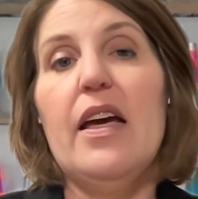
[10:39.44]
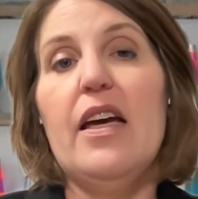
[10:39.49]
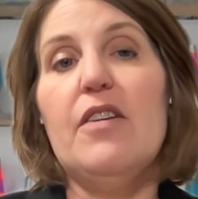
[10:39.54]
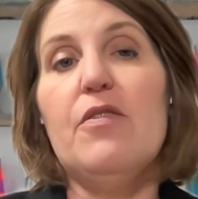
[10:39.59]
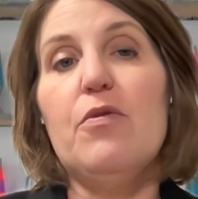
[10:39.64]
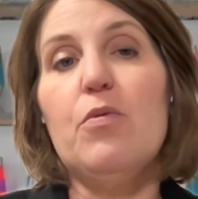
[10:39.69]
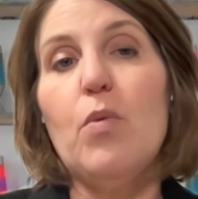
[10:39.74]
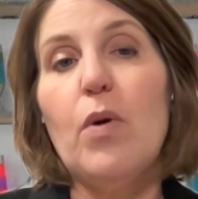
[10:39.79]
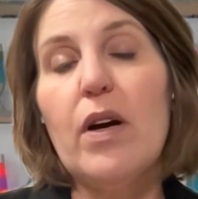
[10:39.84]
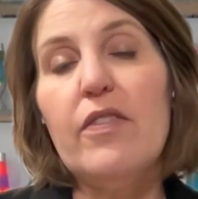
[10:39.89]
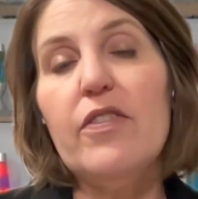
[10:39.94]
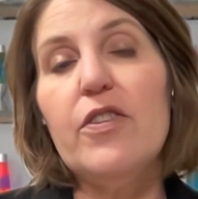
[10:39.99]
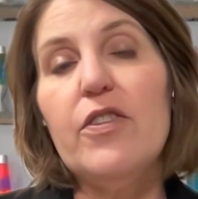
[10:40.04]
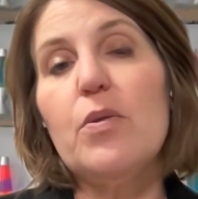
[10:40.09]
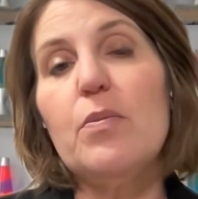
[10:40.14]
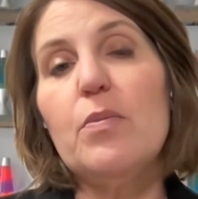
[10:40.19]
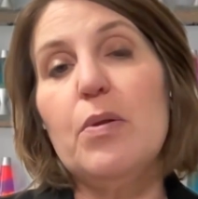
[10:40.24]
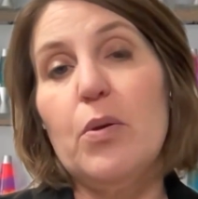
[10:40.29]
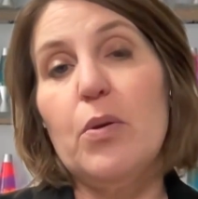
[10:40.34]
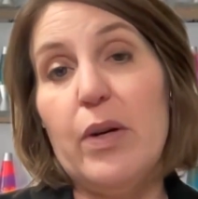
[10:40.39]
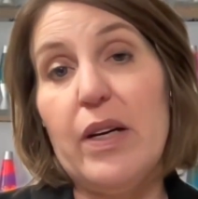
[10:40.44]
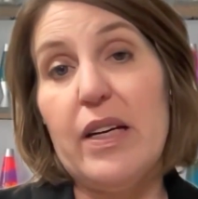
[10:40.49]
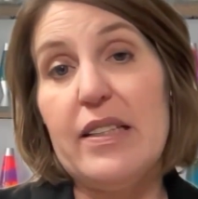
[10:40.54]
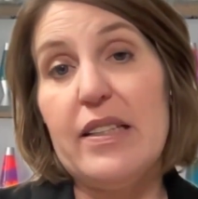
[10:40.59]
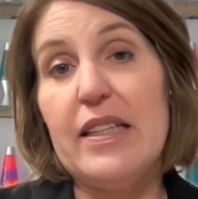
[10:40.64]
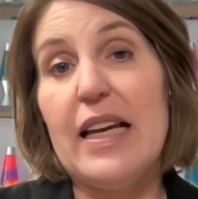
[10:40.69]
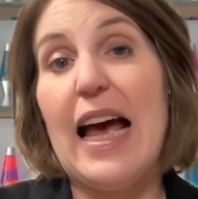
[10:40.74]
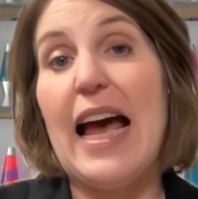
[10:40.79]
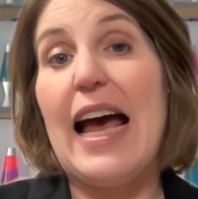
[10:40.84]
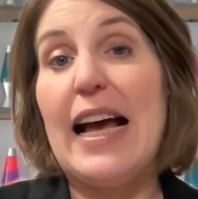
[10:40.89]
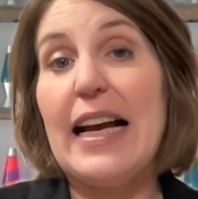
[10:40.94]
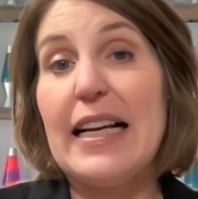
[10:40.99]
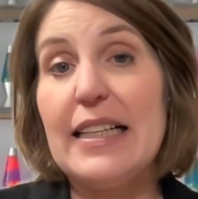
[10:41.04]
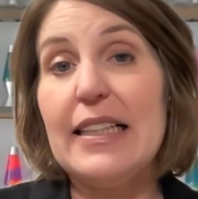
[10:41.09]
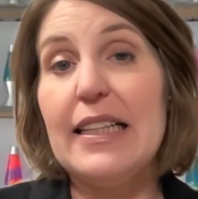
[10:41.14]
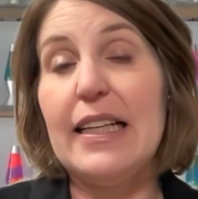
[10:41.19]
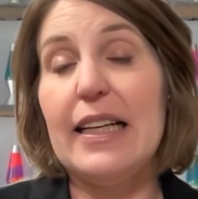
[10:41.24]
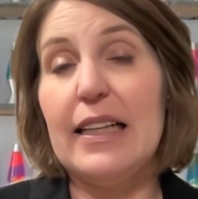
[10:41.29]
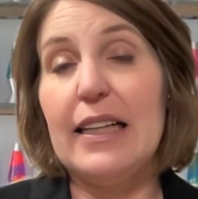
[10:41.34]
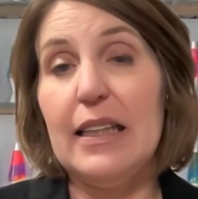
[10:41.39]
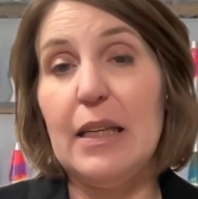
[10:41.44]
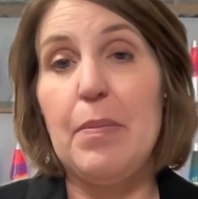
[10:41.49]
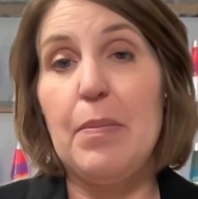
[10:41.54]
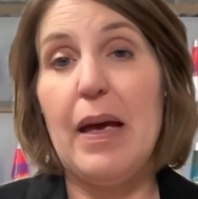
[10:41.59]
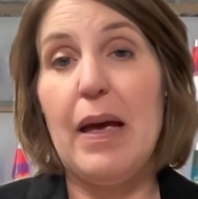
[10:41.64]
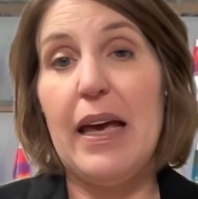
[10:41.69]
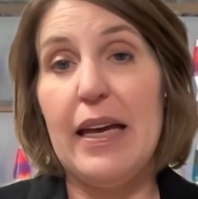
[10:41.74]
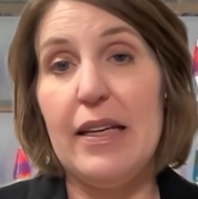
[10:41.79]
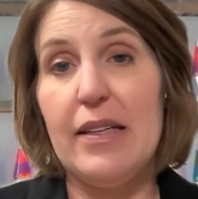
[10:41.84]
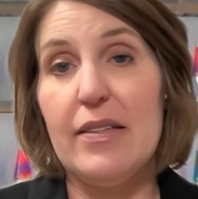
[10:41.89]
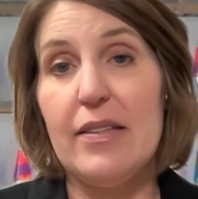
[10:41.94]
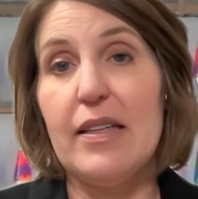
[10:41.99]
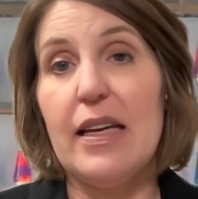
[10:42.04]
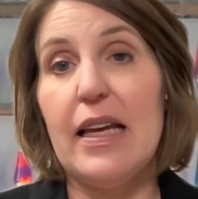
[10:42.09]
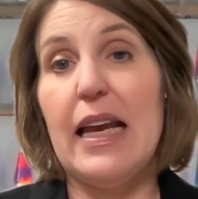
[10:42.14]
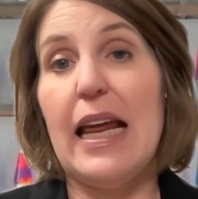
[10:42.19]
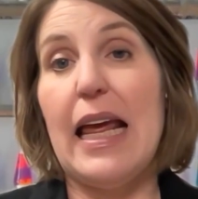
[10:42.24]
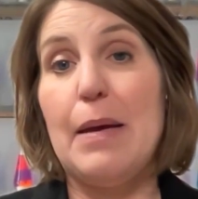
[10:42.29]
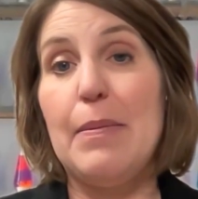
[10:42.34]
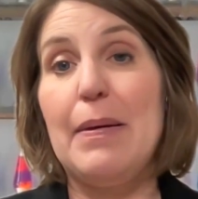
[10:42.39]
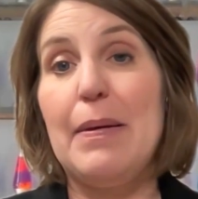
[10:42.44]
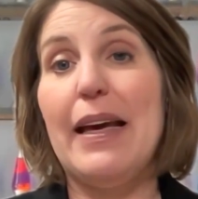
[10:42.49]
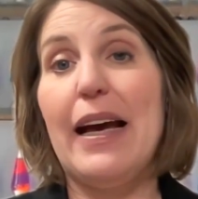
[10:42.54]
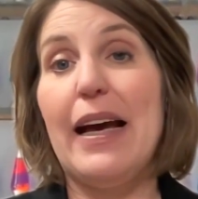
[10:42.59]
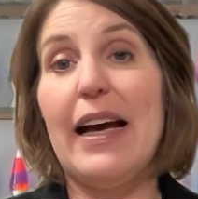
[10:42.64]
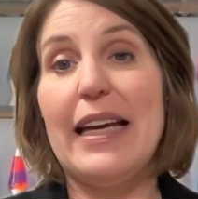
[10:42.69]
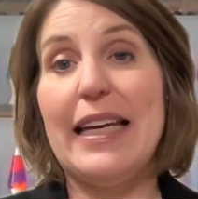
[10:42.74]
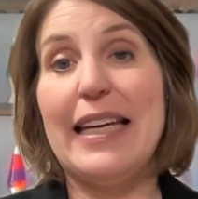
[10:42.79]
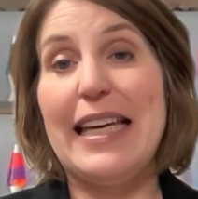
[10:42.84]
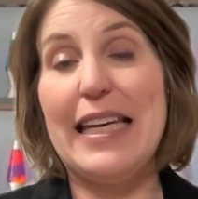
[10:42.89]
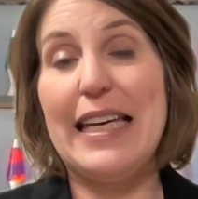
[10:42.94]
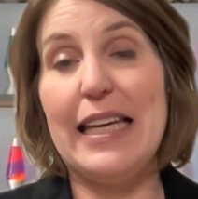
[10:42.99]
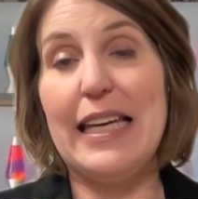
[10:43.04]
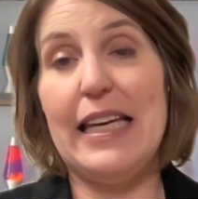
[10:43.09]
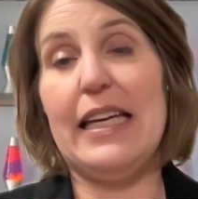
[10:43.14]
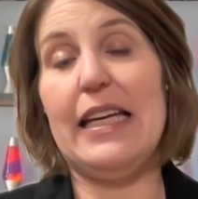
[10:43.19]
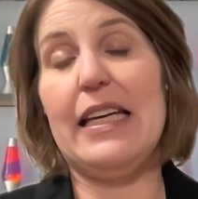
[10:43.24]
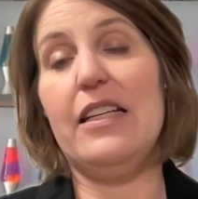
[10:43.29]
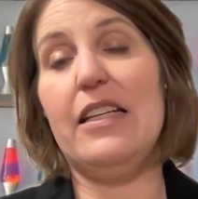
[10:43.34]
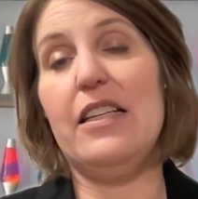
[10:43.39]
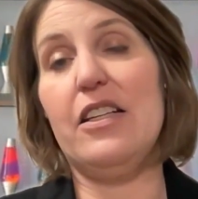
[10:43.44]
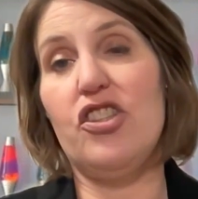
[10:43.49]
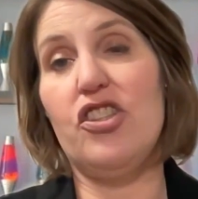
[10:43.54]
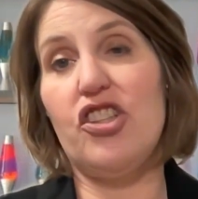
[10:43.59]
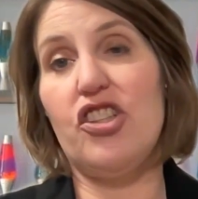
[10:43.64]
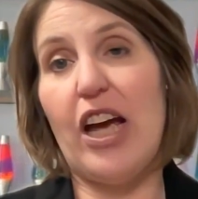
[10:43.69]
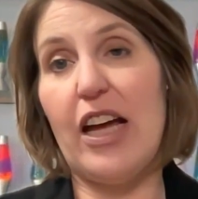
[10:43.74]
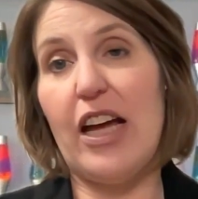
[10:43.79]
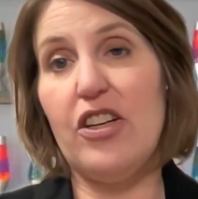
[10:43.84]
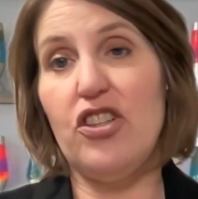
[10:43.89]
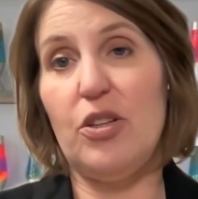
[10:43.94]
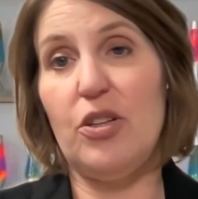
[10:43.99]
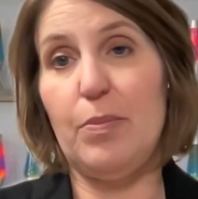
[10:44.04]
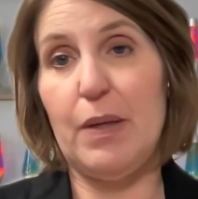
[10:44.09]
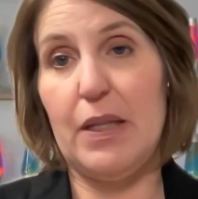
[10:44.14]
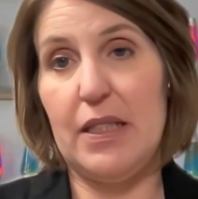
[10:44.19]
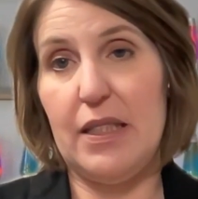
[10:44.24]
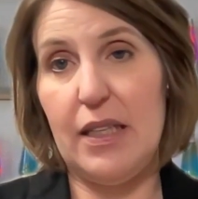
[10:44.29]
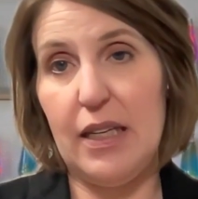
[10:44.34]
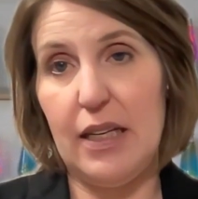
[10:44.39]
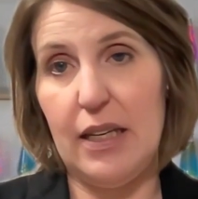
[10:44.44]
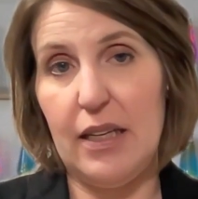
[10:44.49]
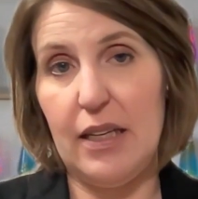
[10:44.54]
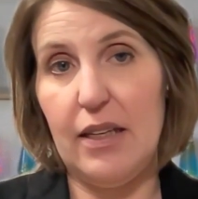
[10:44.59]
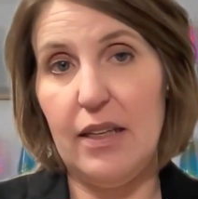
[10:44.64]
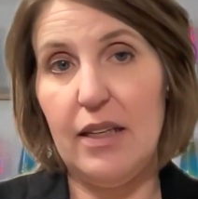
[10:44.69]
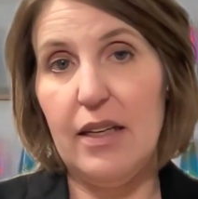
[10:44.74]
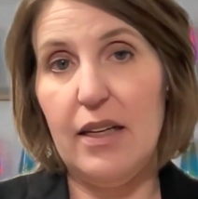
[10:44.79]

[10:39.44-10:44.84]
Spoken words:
if one of your employees accidentally pastes an API key into ChatGPT,